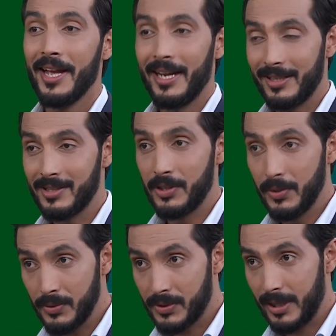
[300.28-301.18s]
It is
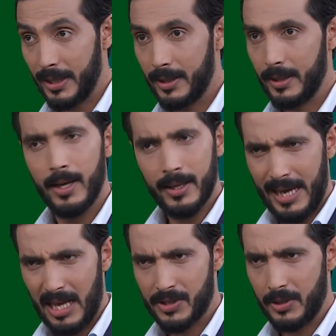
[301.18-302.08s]
used in
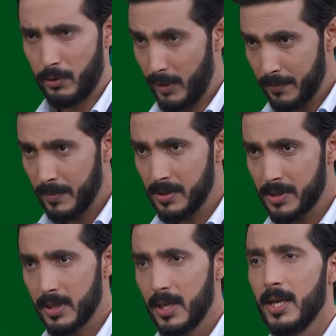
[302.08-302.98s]
cancer treatment,